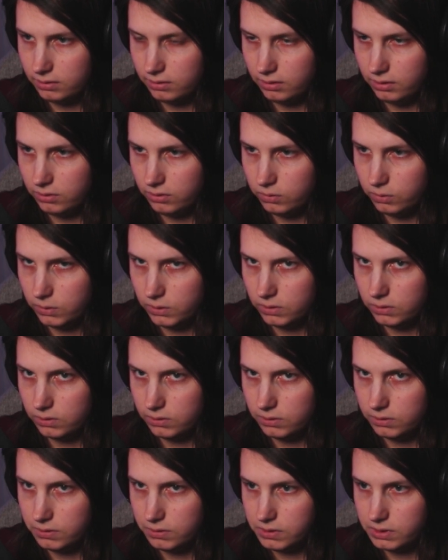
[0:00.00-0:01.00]

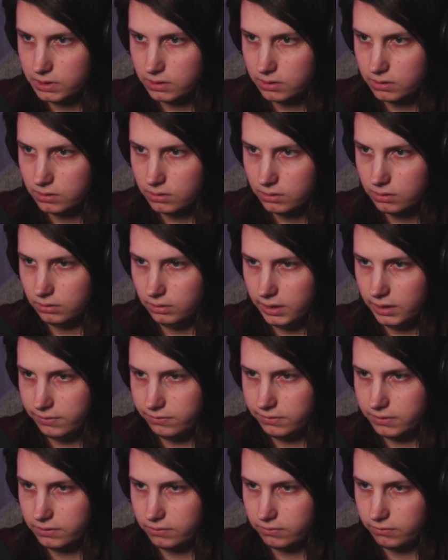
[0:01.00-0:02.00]
equals
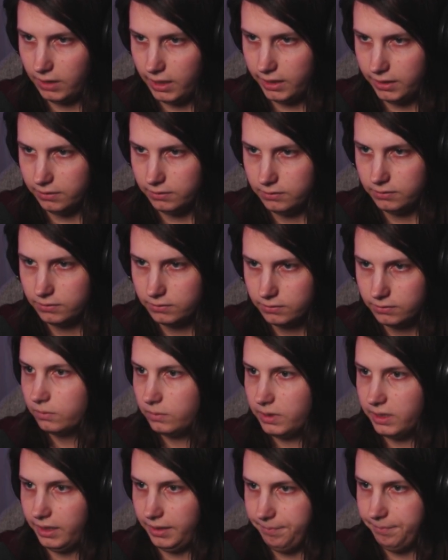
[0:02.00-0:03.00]
left right.
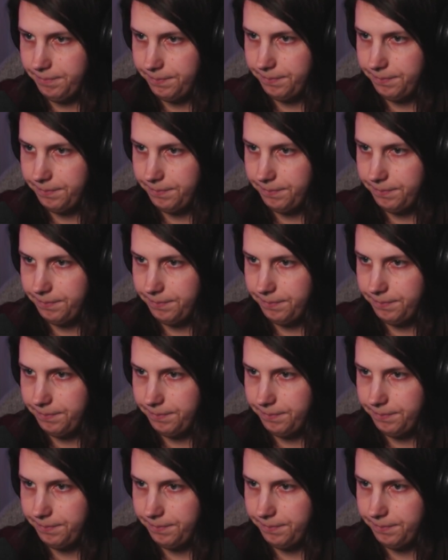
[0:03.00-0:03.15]
Okay.